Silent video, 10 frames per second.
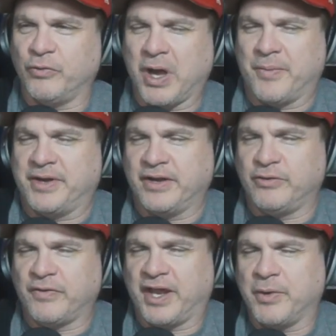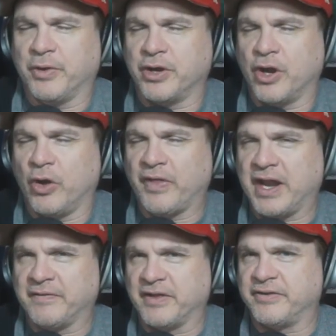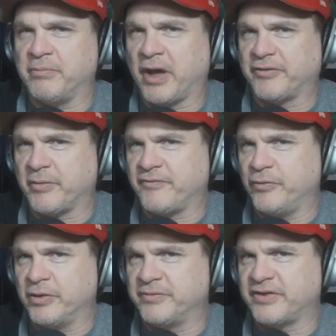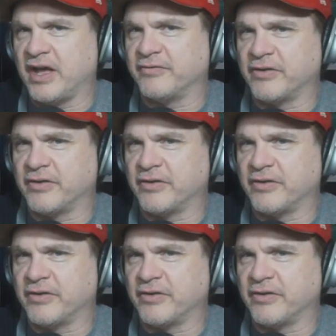Why would he do that? He wouldn't know that unless he bought the food himself,